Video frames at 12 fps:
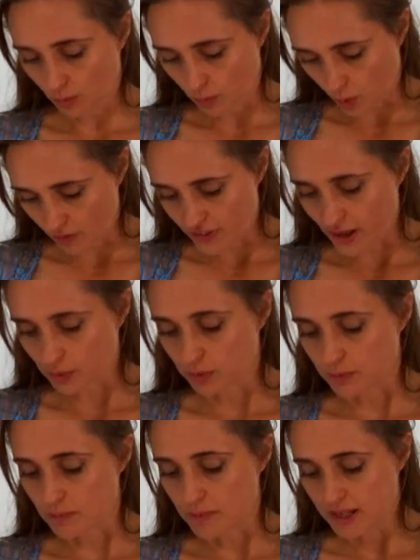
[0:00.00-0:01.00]
what that
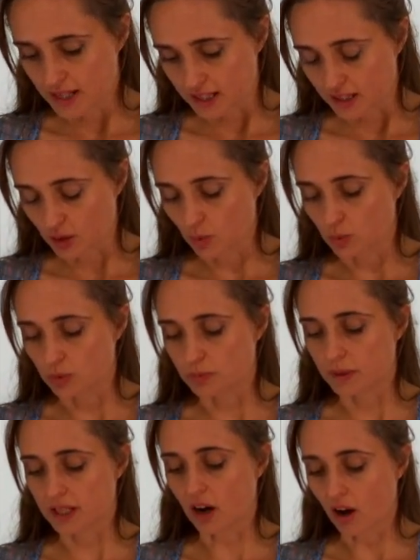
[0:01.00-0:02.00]
would mean would
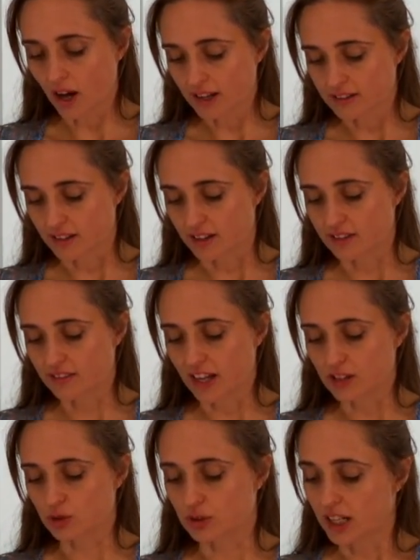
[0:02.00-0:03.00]
be either
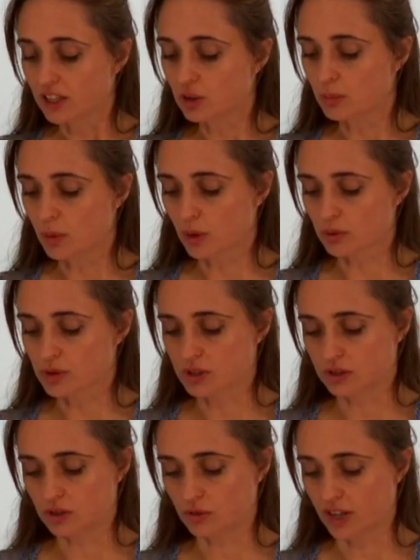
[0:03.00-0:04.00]
that you get your morals
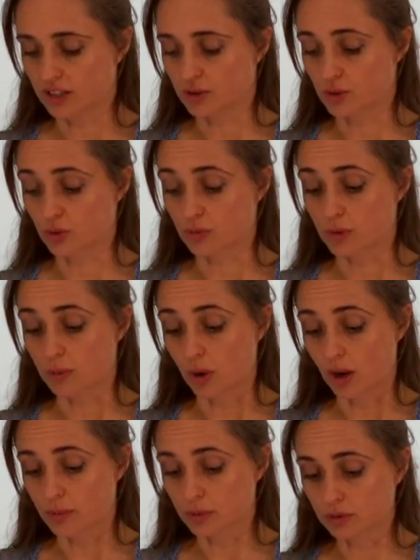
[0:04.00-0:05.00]
and your values from the
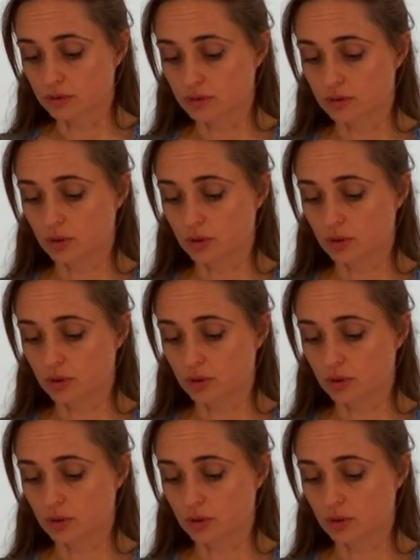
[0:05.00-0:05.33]
Bible